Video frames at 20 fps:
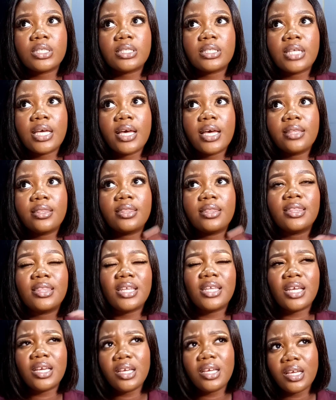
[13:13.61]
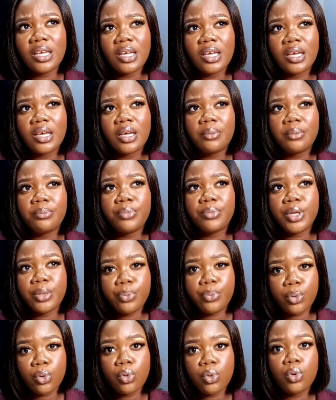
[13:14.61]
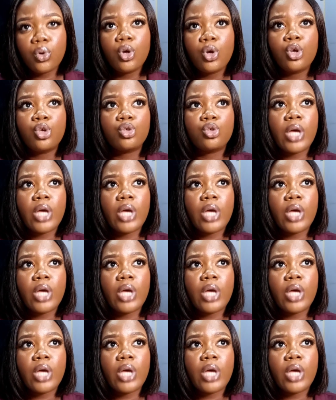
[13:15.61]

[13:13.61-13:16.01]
said 3 people.